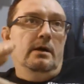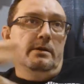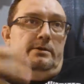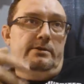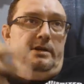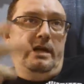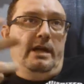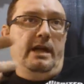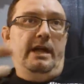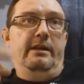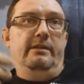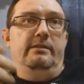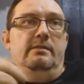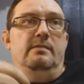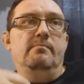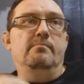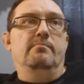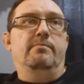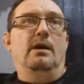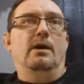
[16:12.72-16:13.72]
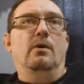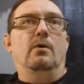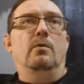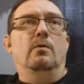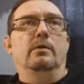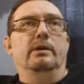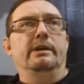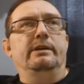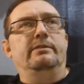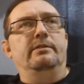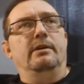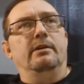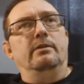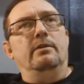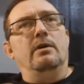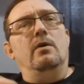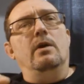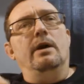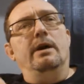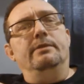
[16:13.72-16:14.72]
she hands him the pole, and he
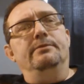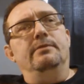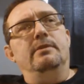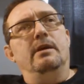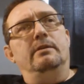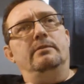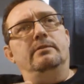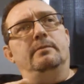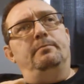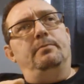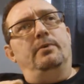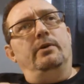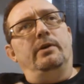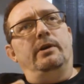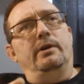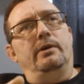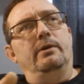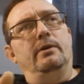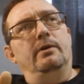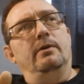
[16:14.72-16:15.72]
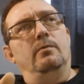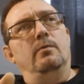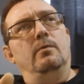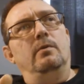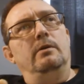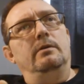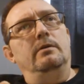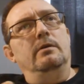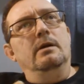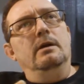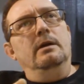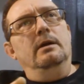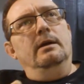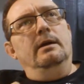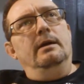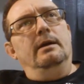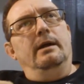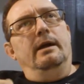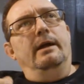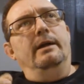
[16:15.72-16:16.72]
says, oh, that's a pretty good one.
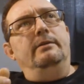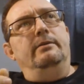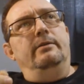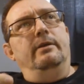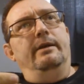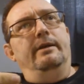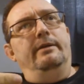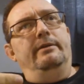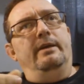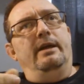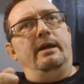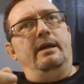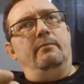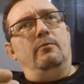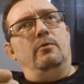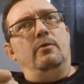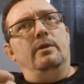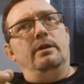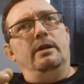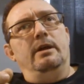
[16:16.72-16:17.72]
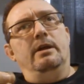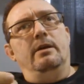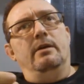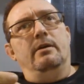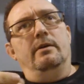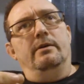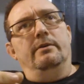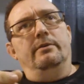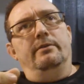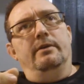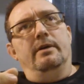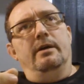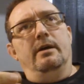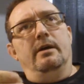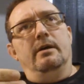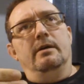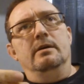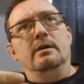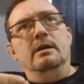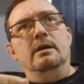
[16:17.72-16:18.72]
He says, that one there is,
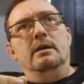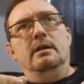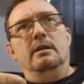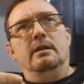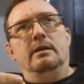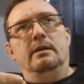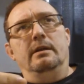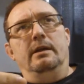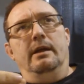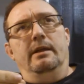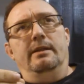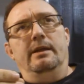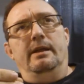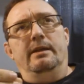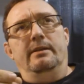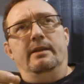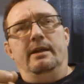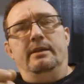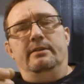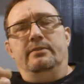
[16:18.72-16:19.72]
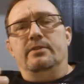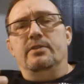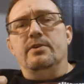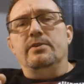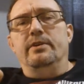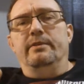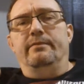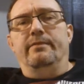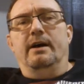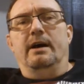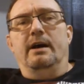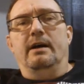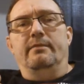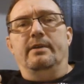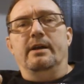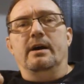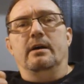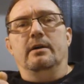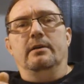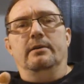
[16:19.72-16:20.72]
that's
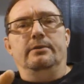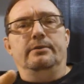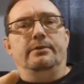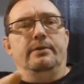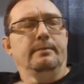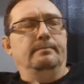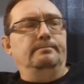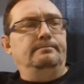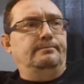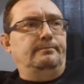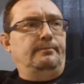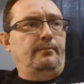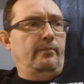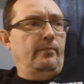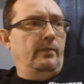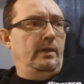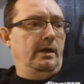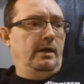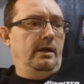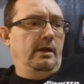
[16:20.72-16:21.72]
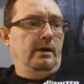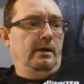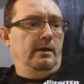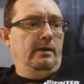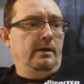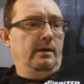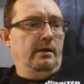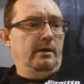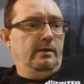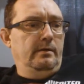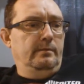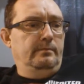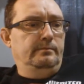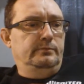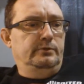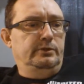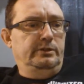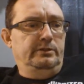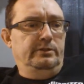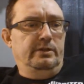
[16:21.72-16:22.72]
$35. And
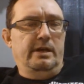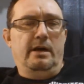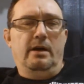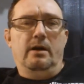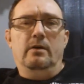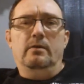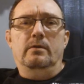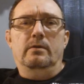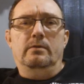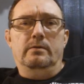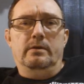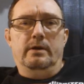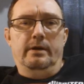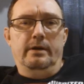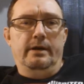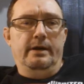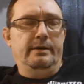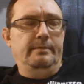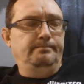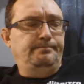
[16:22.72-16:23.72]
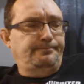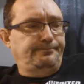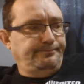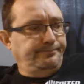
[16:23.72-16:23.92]
she's like, oh, okay.